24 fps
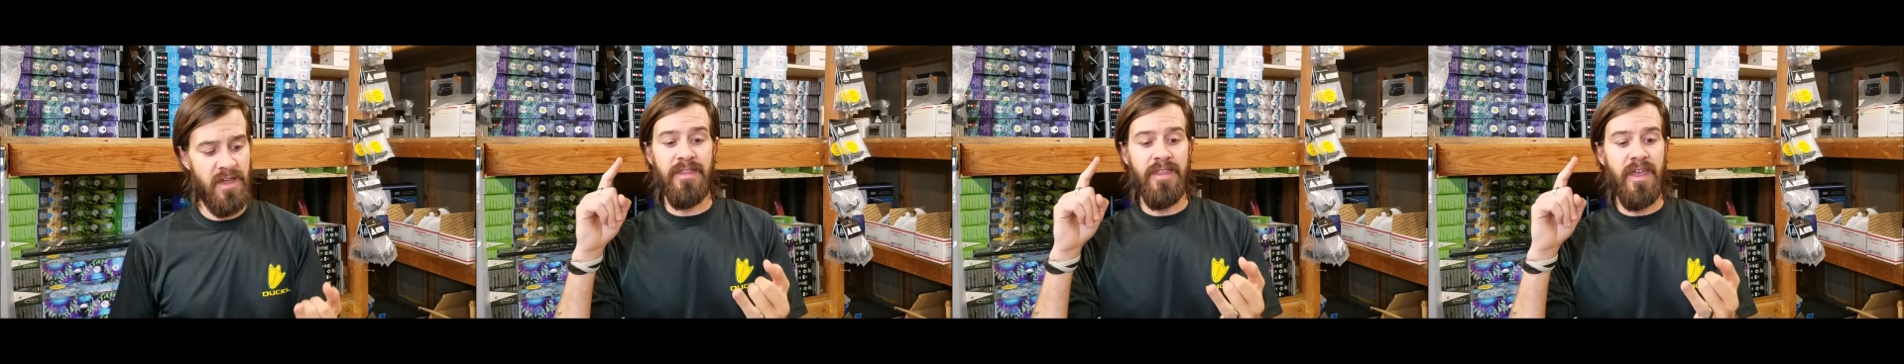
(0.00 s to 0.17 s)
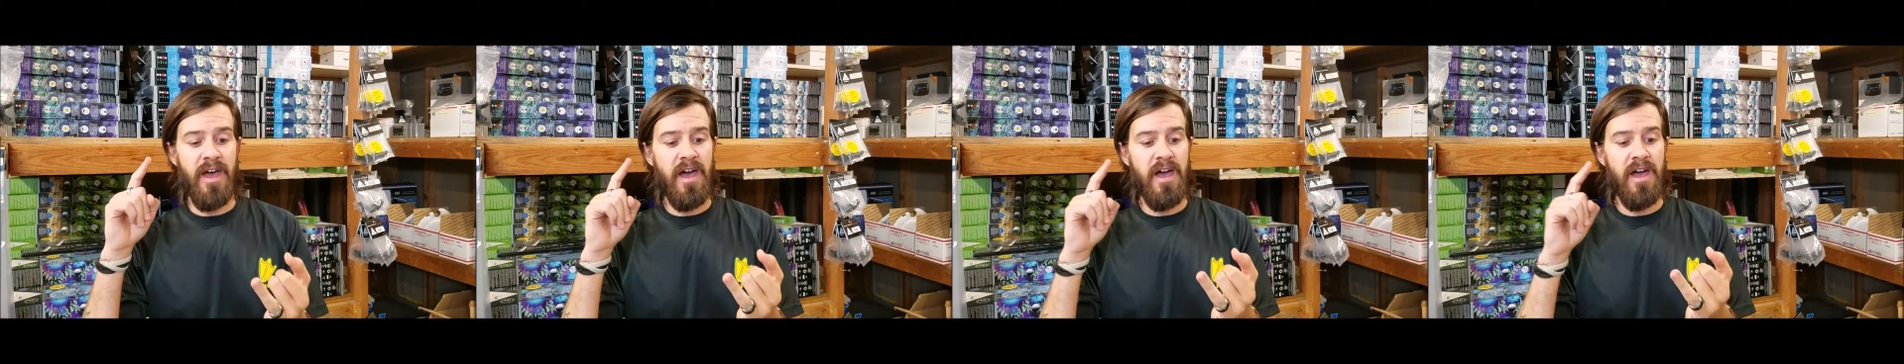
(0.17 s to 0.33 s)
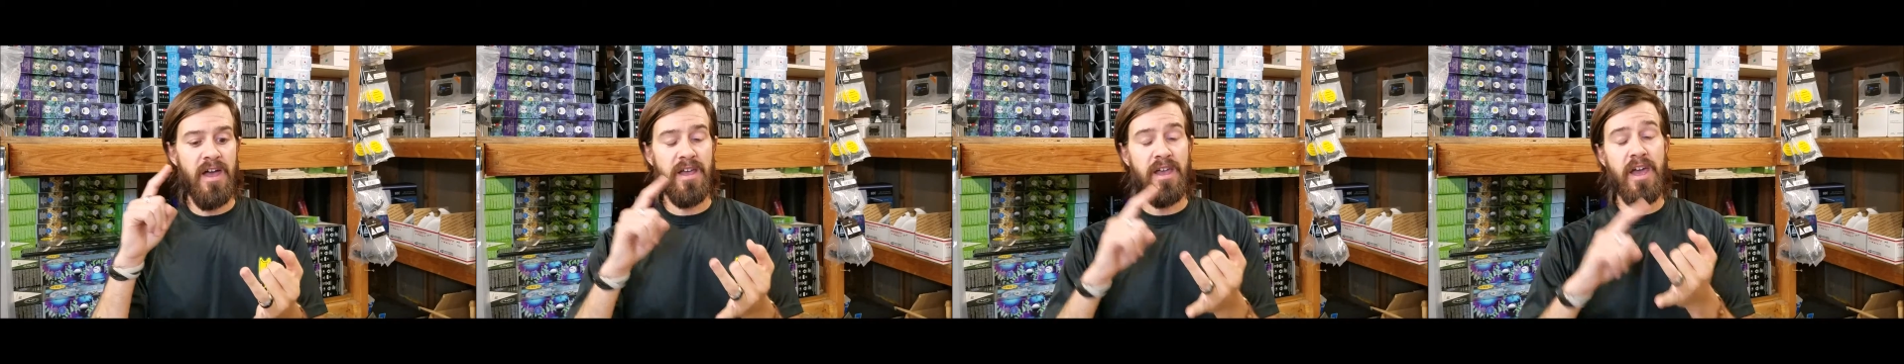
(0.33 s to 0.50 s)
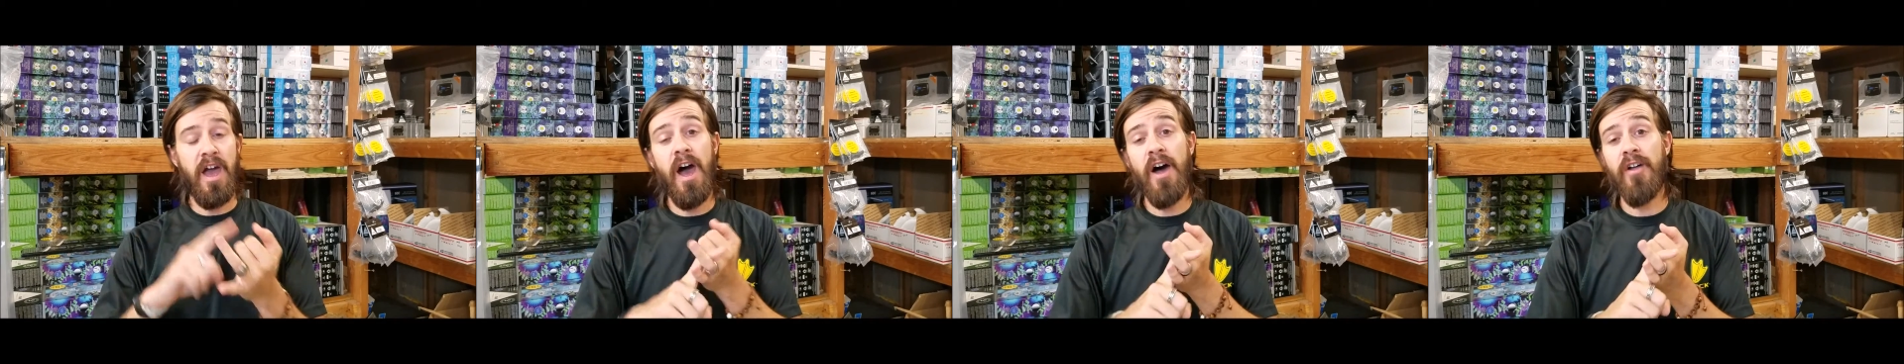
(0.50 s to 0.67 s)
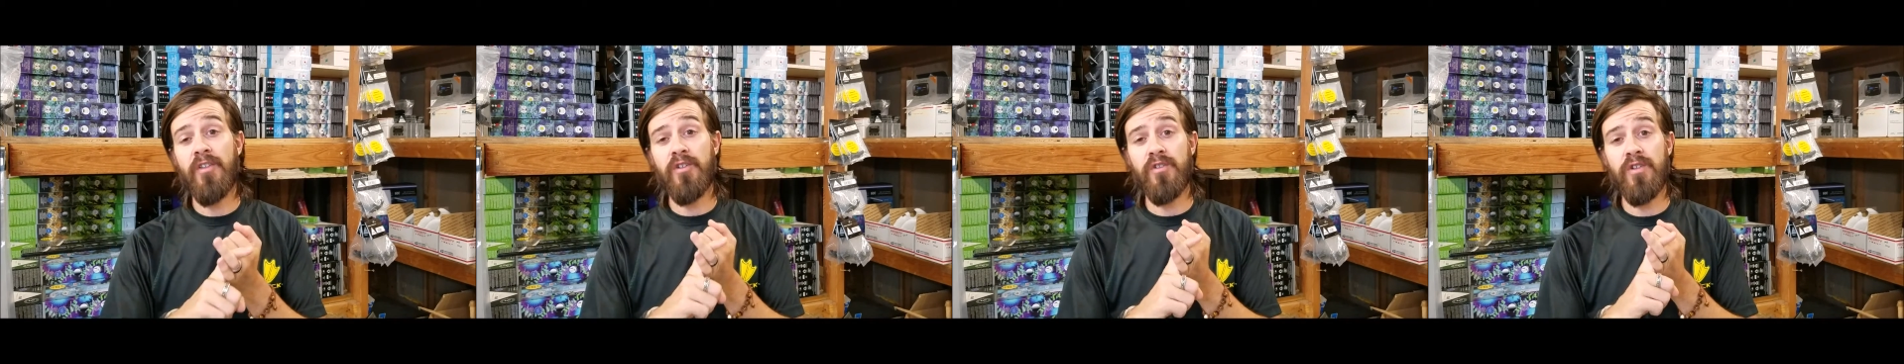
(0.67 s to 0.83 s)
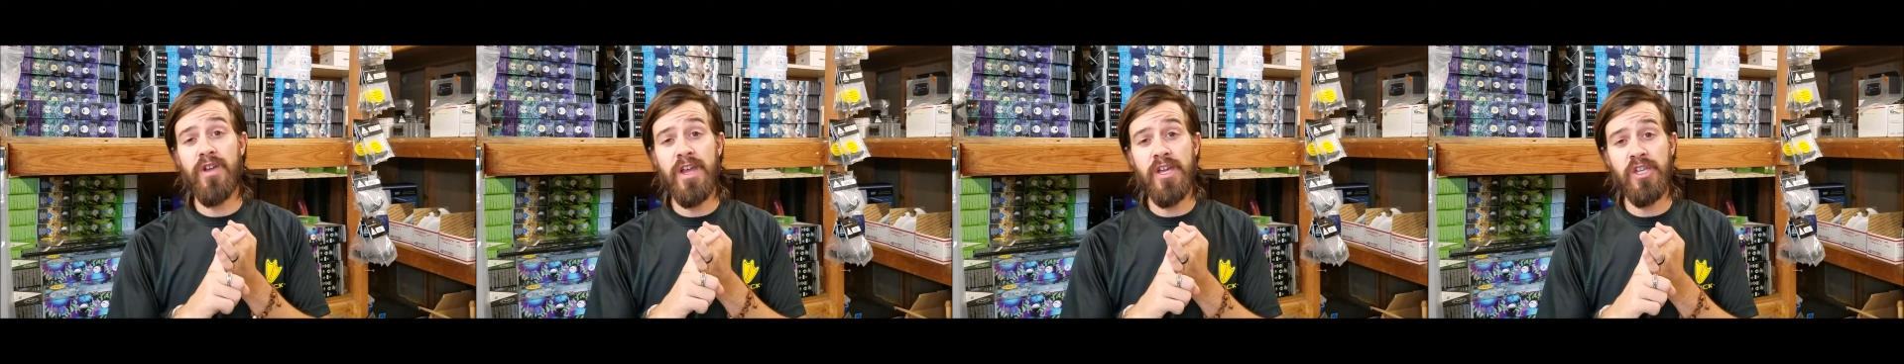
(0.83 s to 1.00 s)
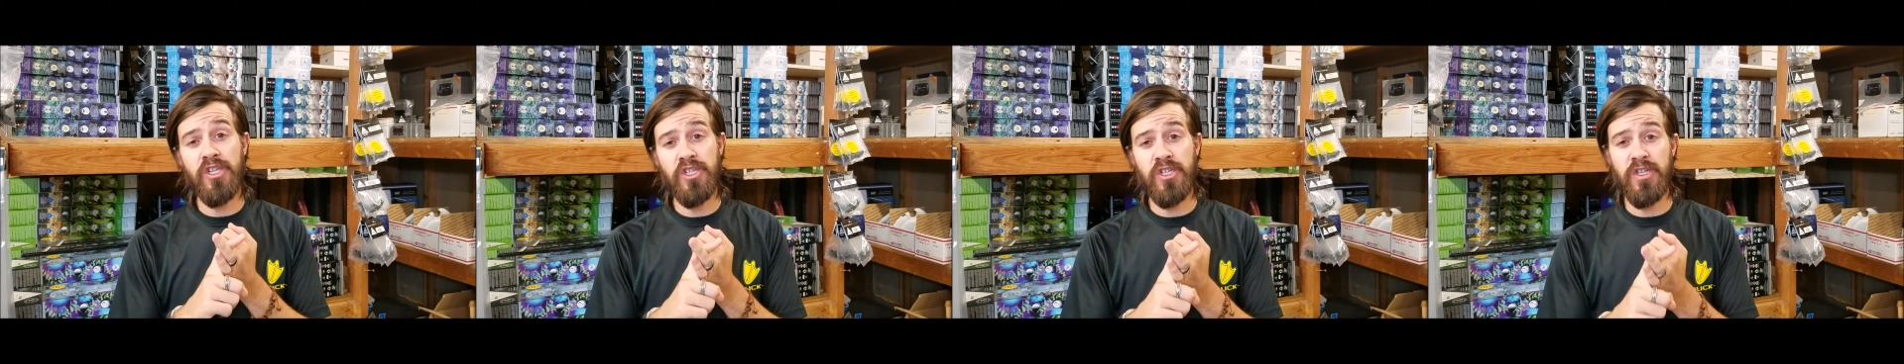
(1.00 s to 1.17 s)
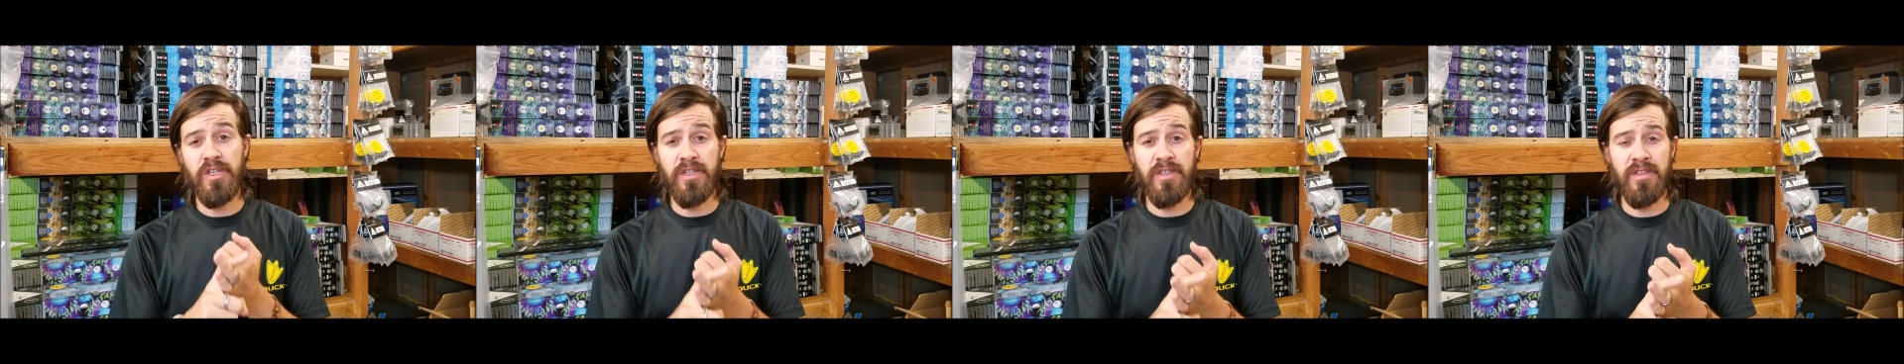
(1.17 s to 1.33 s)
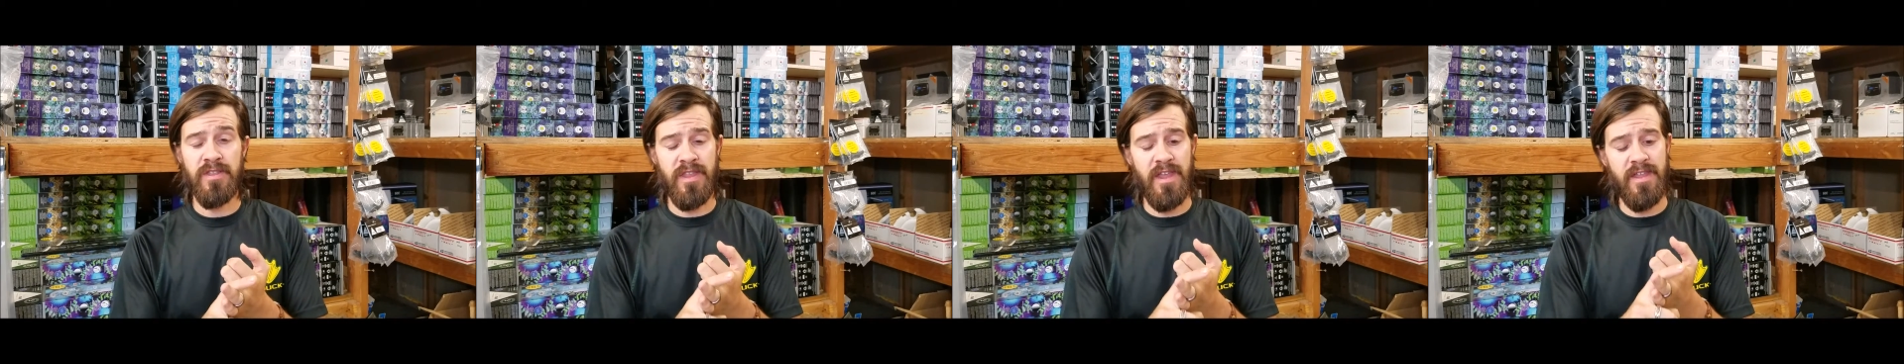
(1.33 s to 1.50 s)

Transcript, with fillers: the coloration